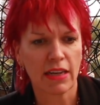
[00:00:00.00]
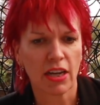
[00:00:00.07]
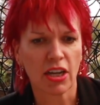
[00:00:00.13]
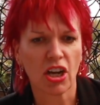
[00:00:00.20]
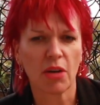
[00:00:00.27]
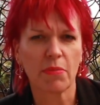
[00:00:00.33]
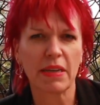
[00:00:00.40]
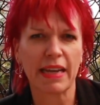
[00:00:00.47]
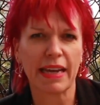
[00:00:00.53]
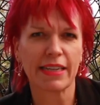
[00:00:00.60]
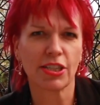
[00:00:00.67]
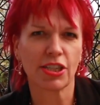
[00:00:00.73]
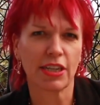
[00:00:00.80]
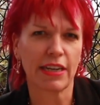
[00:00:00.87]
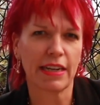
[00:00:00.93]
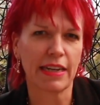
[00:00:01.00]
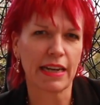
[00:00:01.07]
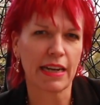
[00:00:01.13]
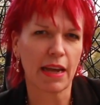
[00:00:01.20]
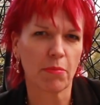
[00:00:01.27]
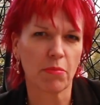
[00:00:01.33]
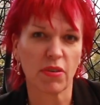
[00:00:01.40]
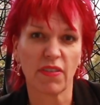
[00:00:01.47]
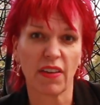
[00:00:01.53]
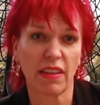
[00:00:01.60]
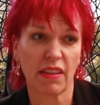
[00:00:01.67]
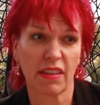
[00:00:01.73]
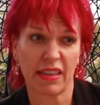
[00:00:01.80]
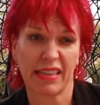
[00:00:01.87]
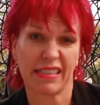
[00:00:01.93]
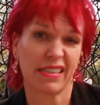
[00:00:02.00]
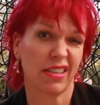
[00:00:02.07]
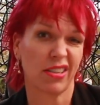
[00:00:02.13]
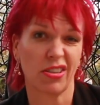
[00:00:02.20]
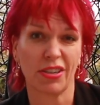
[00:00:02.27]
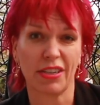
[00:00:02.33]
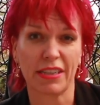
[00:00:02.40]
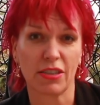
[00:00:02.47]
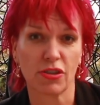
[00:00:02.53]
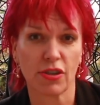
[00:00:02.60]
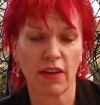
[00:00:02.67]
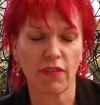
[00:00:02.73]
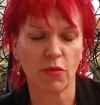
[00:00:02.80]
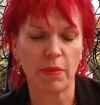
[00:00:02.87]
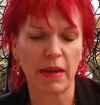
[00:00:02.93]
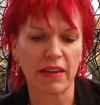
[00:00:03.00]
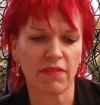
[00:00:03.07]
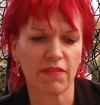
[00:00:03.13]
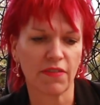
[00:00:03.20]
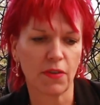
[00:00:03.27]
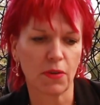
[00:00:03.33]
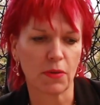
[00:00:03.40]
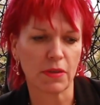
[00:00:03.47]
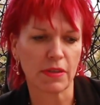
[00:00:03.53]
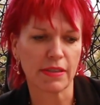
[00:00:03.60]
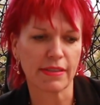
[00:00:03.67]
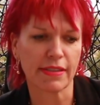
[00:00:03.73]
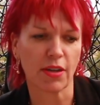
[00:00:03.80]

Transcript: accommodation and a number of other things, including the travel back and forth.